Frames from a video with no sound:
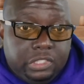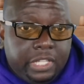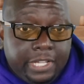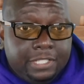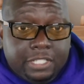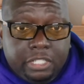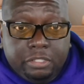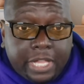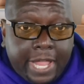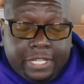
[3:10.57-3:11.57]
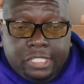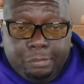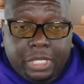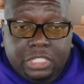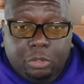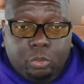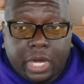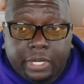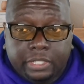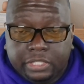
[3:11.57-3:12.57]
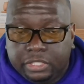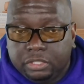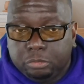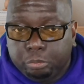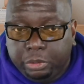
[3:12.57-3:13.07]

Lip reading: things can actually mess up wireless